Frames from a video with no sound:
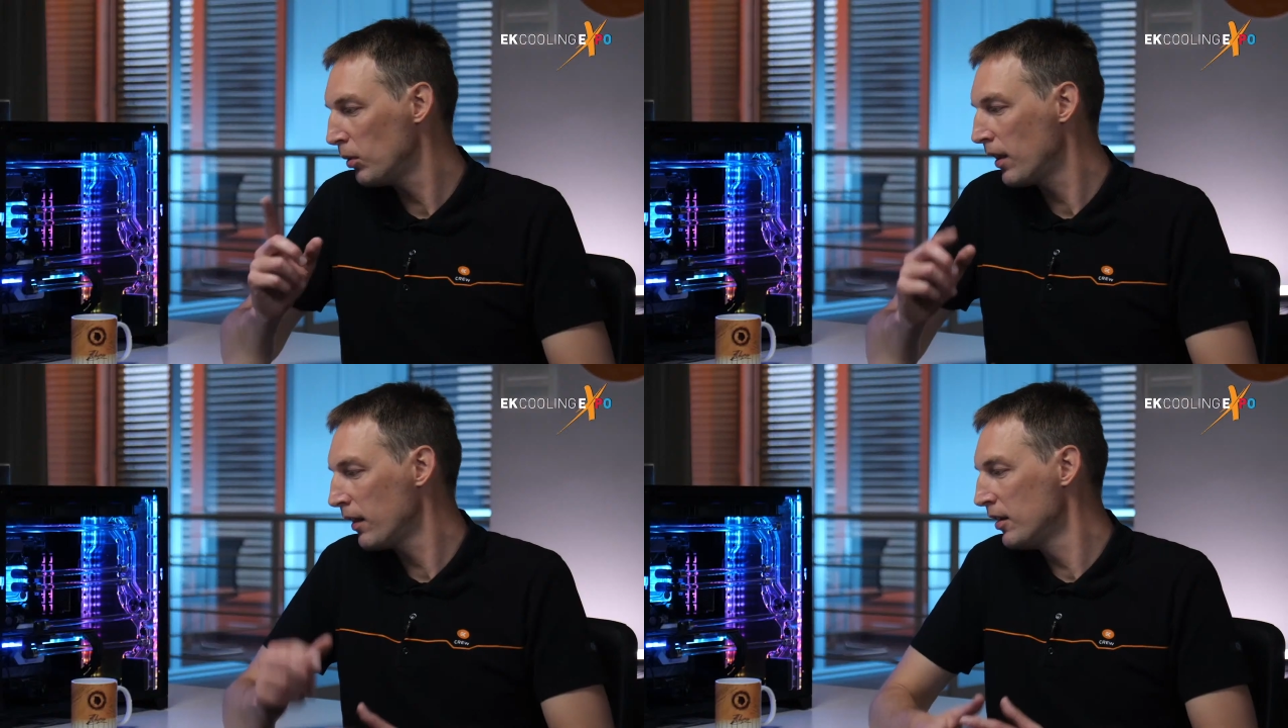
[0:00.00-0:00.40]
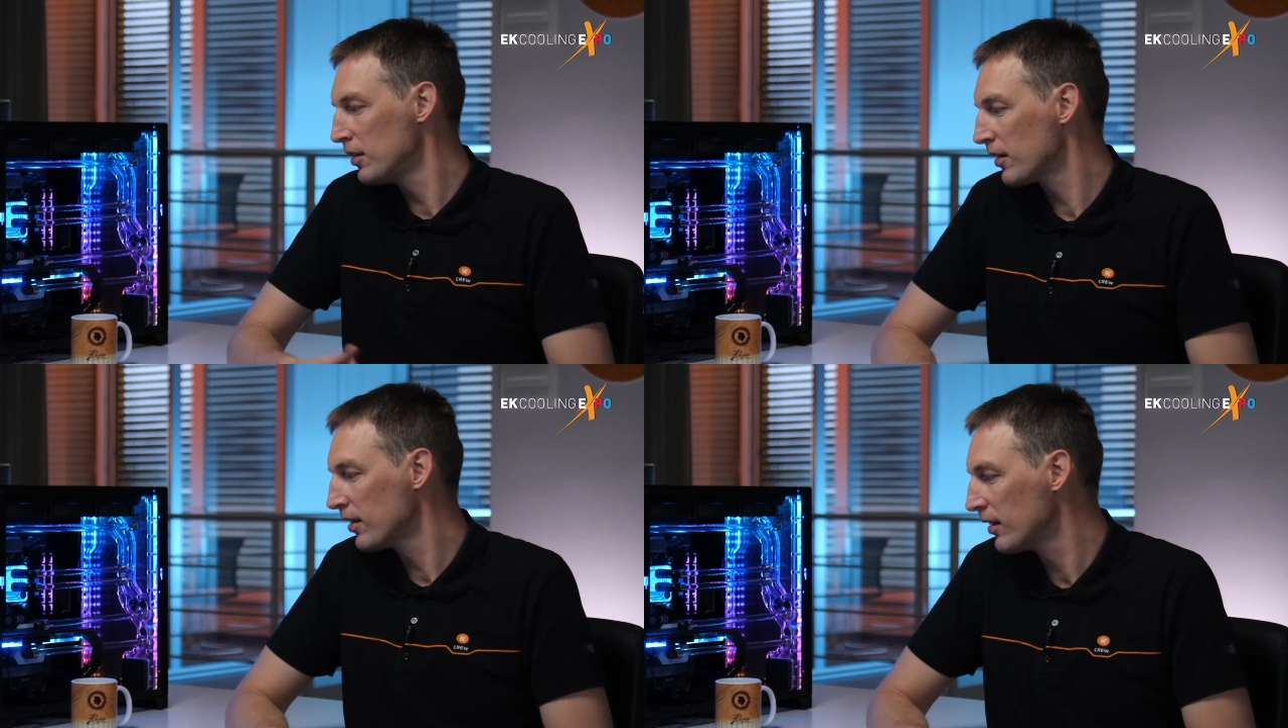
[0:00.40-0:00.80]

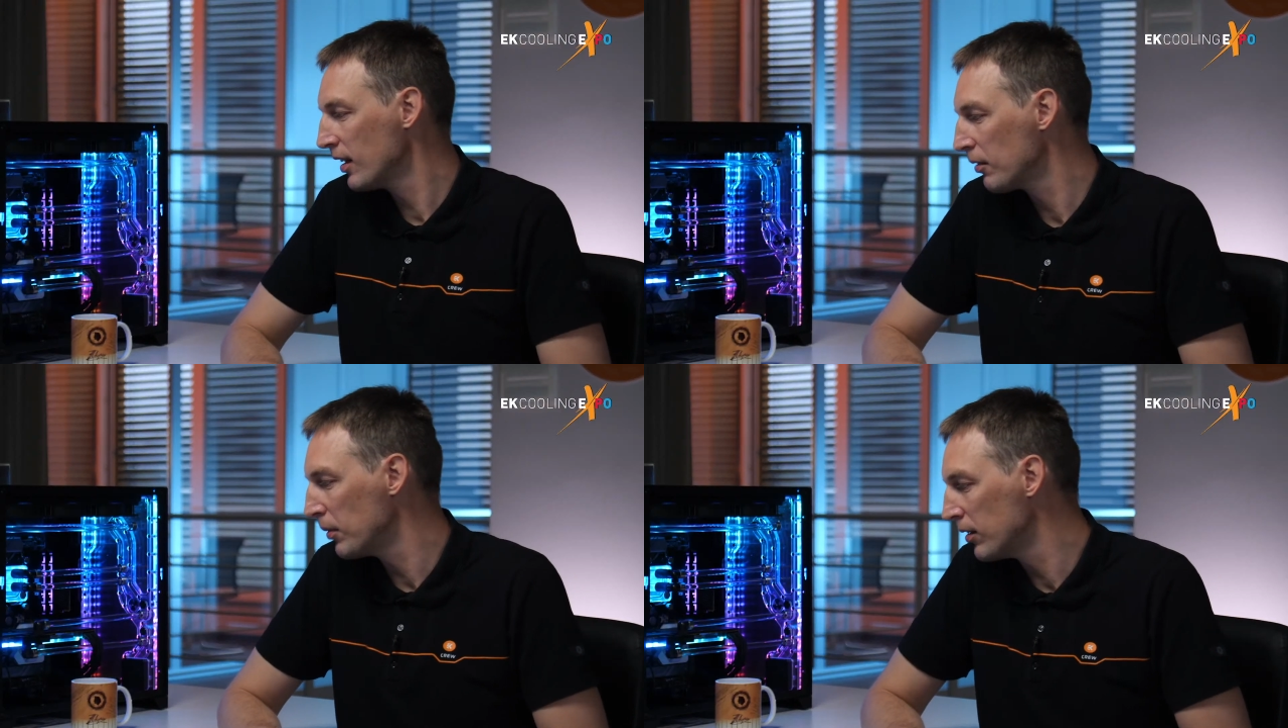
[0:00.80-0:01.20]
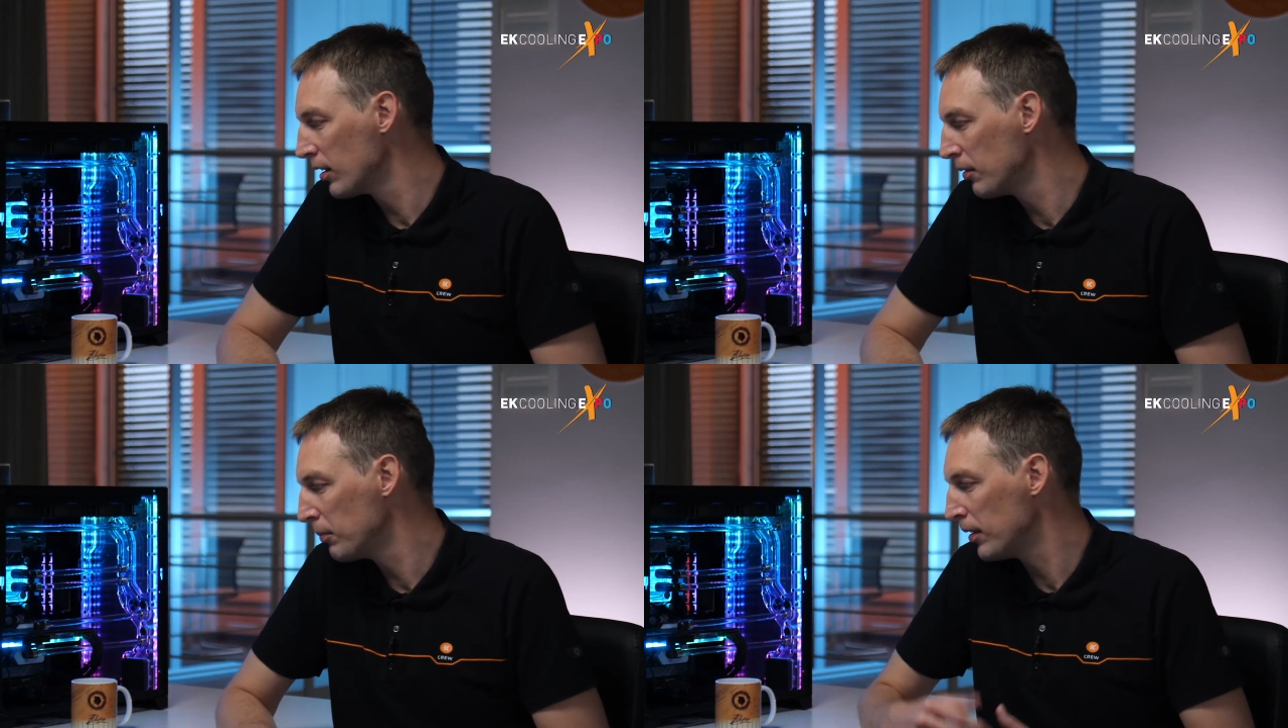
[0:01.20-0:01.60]
interesting thing,
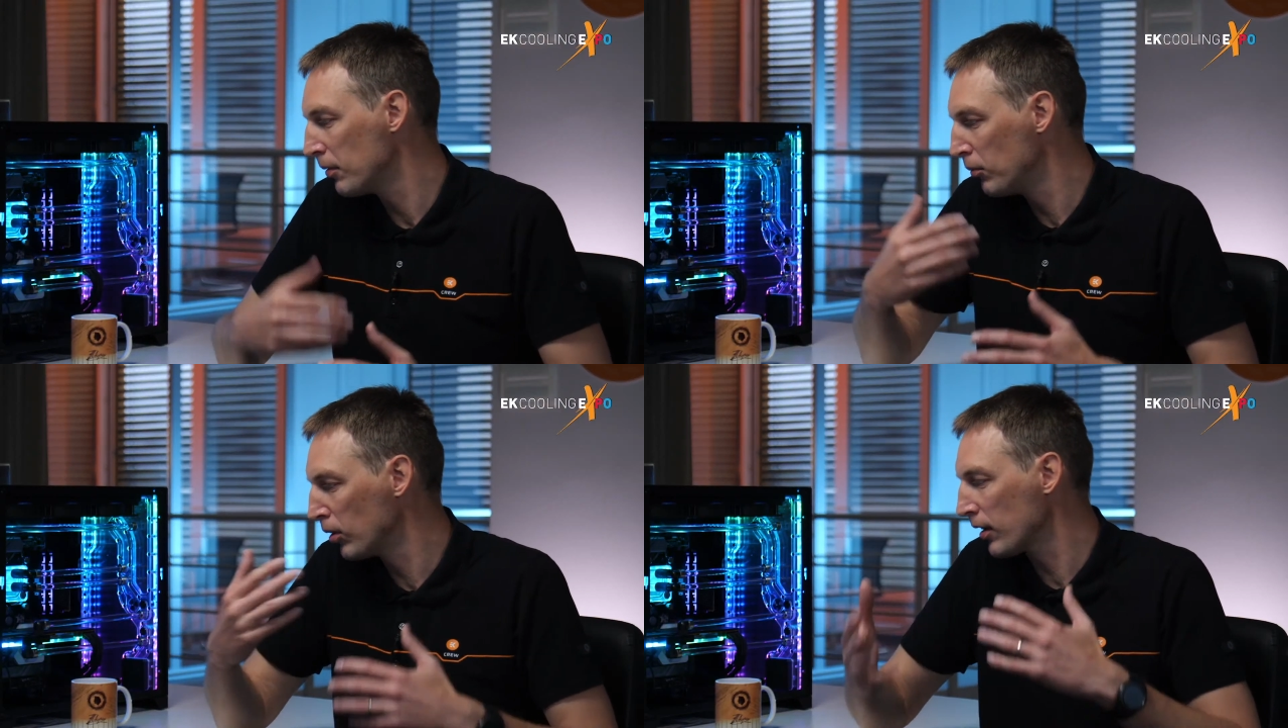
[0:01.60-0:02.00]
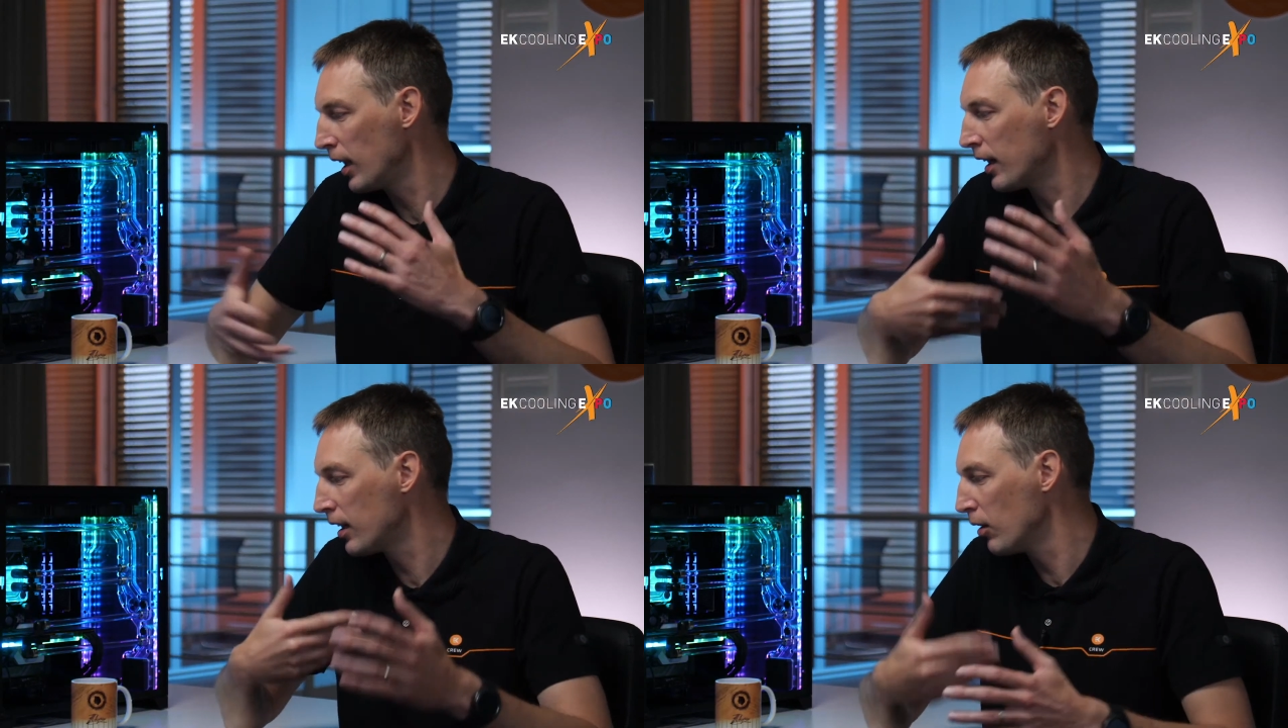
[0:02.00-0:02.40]
basically, more like
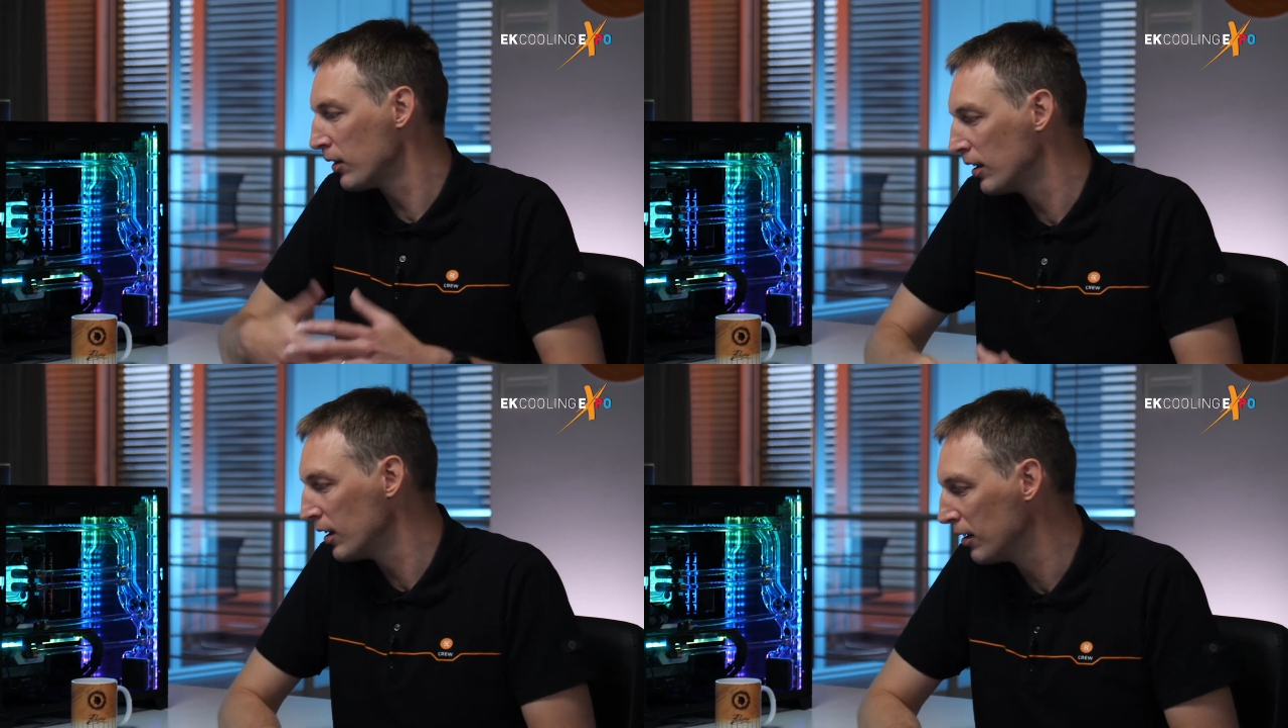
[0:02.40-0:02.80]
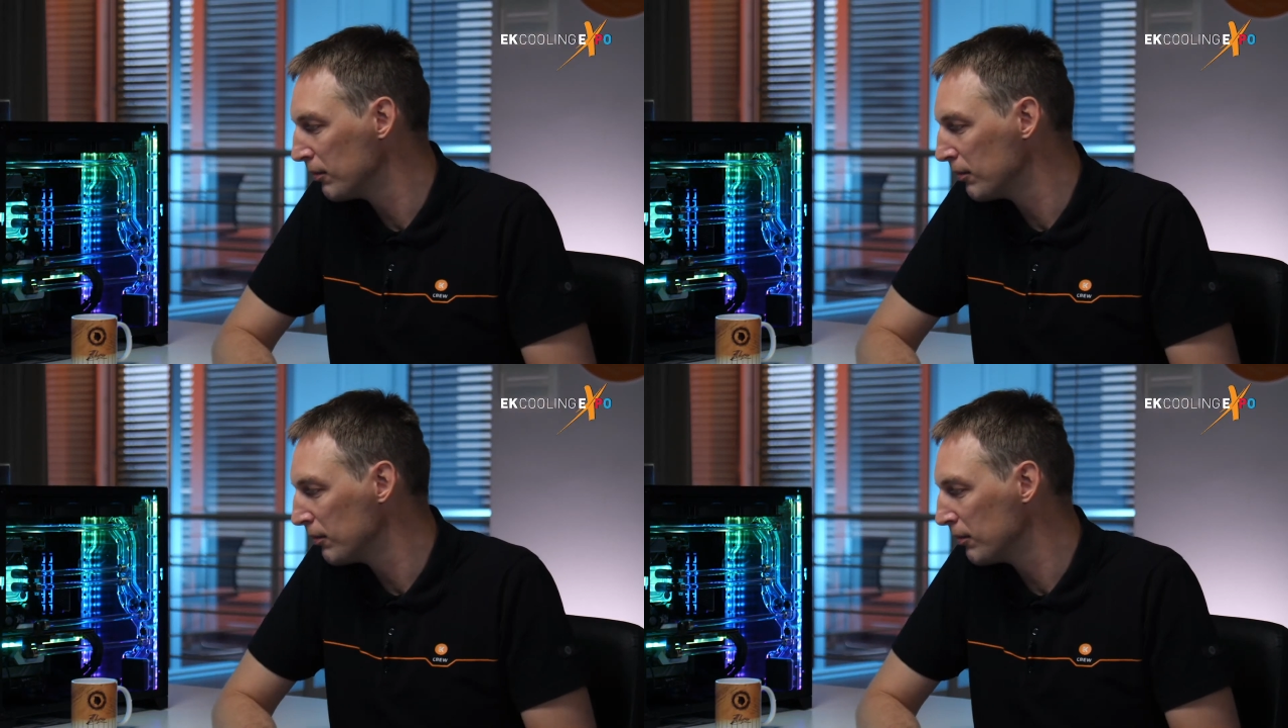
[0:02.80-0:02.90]
how the